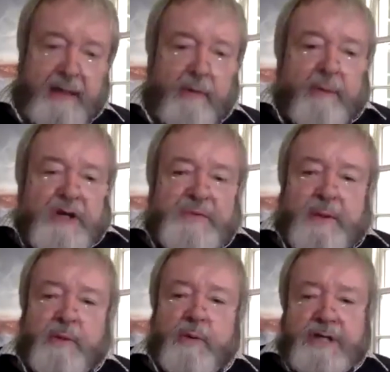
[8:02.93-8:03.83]
Well, most
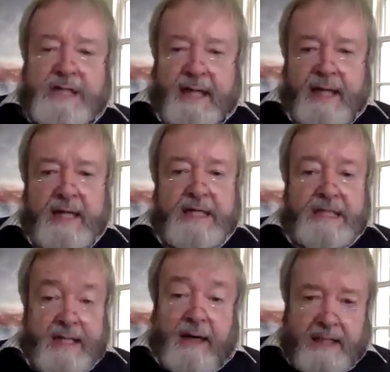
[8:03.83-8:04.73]
people would say
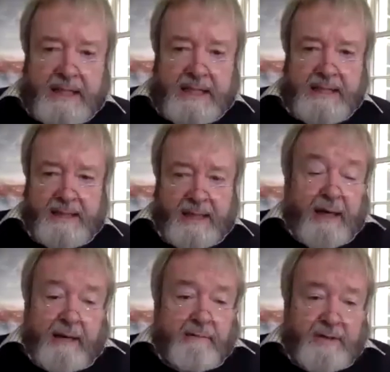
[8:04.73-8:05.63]
science, and
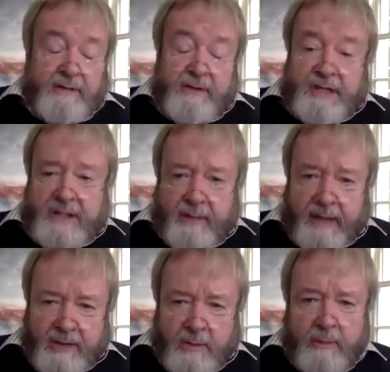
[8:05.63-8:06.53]
I don't disagree
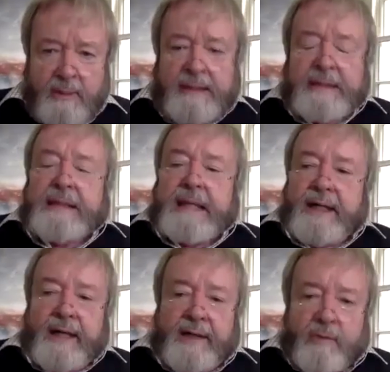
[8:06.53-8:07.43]
at all.
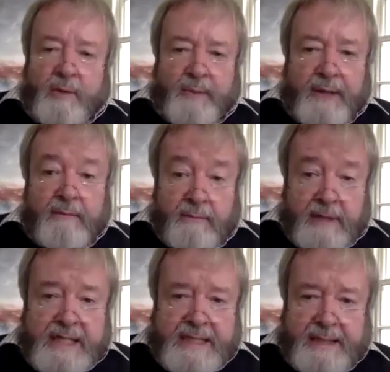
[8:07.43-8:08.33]
Another would be
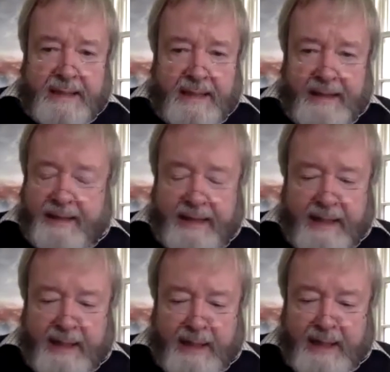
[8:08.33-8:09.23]
reason, and
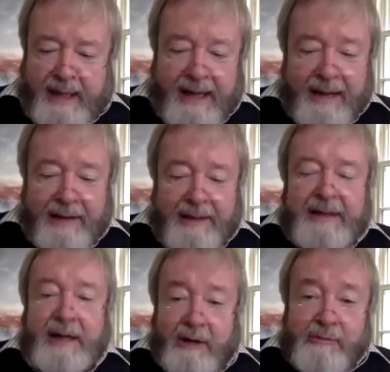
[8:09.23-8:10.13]
again, uh,
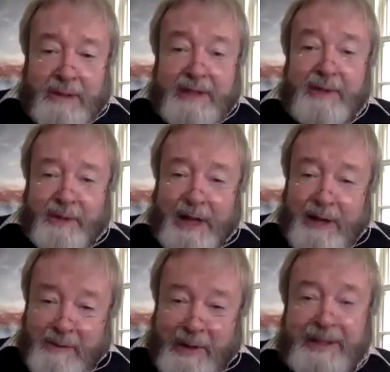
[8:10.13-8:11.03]
count me in on
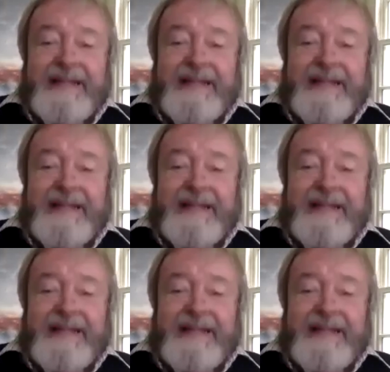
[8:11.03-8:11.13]
that one.